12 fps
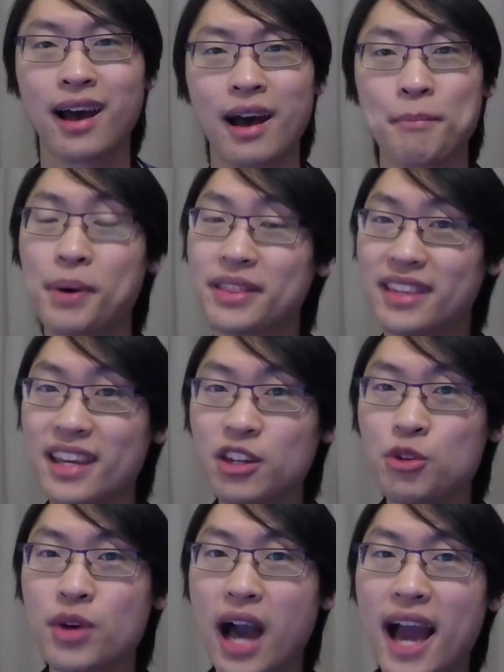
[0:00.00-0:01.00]
But did
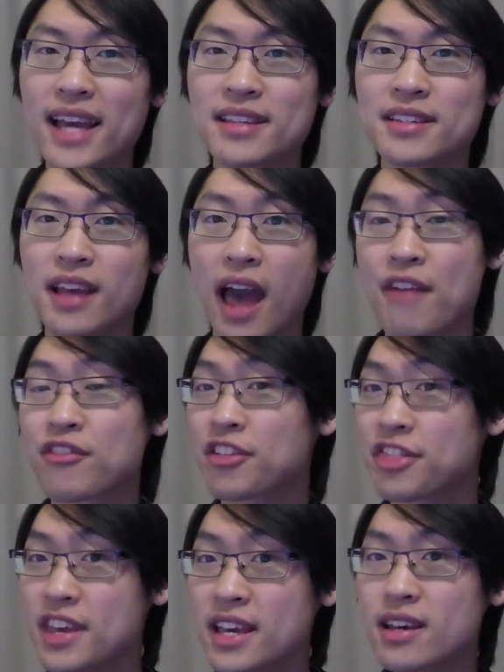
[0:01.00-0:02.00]
you guys ever
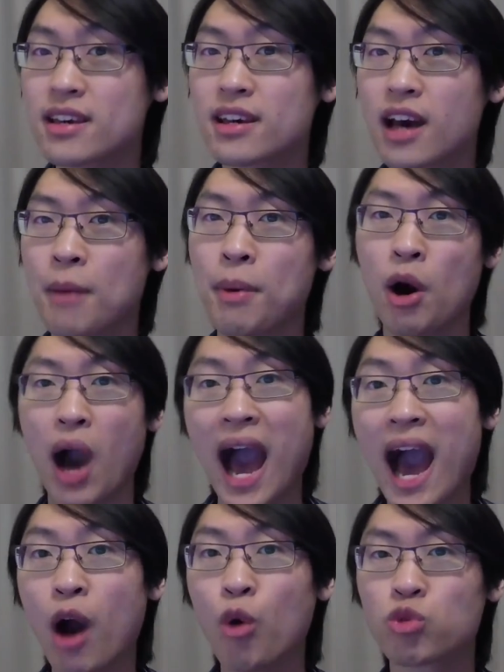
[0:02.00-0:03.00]
think about
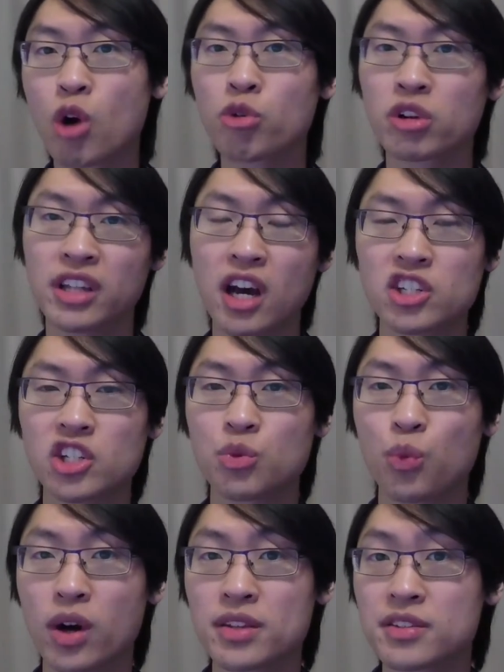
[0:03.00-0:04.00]
how row reduction
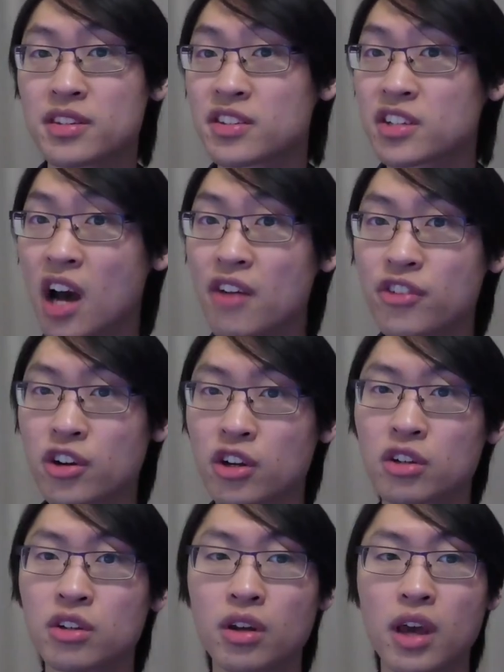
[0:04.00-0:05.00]
was
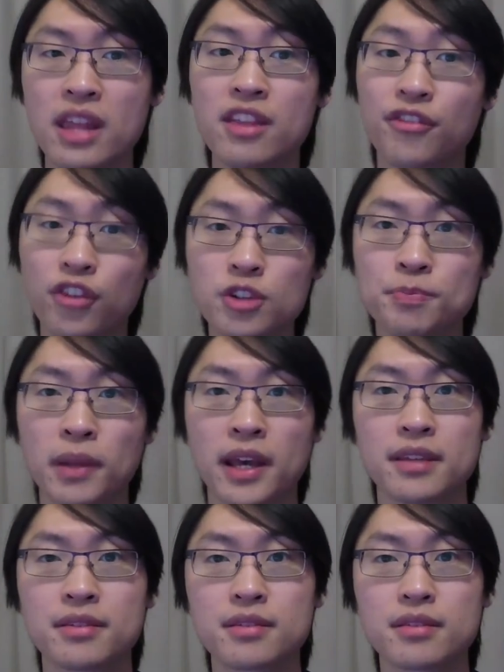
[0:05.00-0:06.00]
discovered in the first
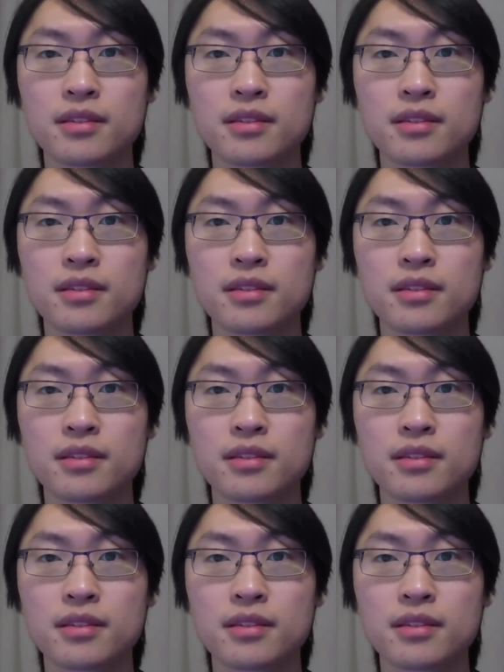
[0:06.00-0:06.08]
place?